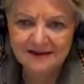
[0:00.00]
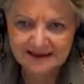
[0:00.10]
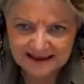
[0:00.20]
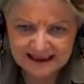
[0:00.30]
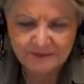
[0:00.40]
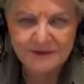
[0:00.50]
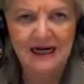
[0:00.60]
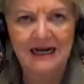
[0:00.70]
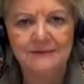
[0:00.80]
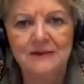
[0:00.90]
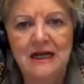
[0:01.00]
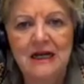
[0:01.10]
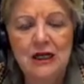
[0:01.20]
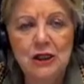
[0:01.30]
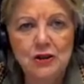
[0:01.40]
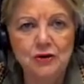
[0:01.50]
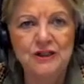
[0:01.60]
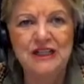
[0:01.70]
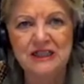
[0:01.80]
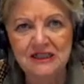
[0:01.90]
some time to
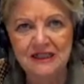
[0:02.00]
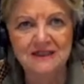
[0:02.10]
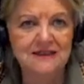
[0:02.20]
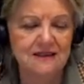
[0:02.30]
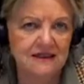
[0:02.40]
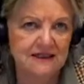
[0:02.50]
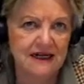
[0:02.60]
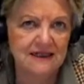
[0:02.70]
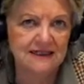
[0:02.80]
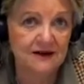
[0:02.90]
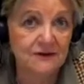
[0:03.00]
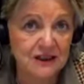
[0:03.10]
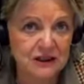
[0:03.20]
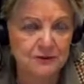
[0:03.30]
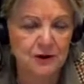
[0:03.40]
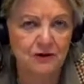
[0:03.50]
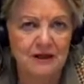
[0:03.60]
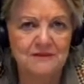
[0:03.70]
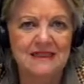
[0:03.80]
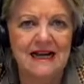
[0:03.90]
discuss the details of these
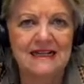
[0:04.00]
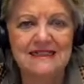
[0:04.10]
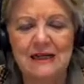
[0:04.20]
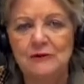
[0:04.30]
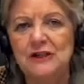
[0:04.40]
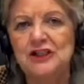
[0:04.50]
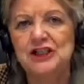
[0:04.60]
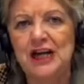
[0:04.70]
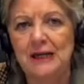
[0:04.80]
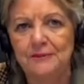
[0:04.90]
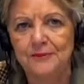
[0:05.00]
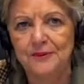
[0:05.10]
programs as they will shape